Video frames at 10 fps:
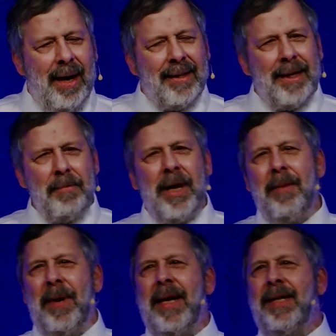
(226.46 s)

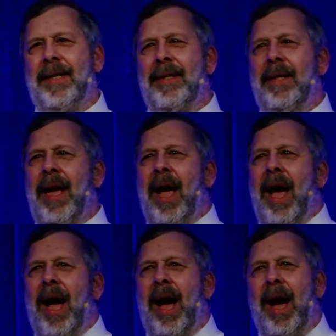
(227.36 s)
Sometime later,
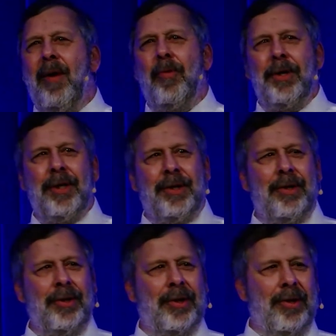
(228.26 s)
I wanted
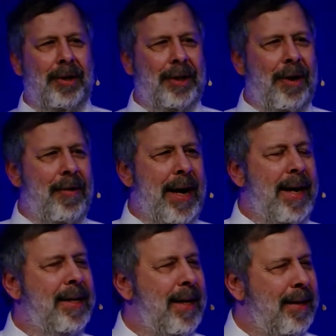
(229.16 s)
to start
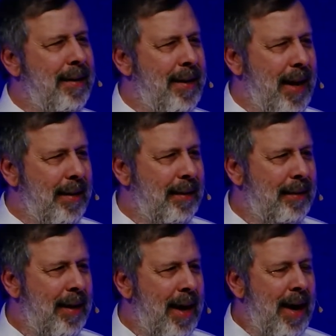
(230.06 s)
creating
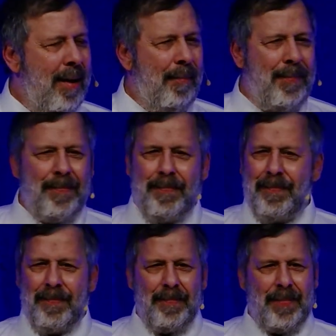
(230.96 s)
things,
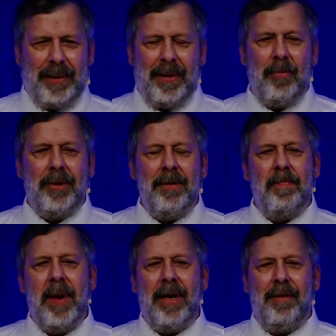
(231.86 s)
but there
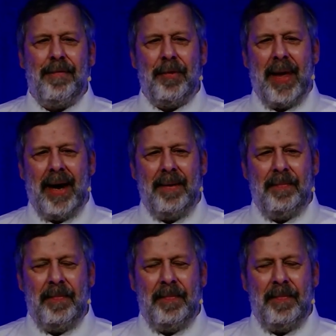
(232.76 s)
wasn't money for that.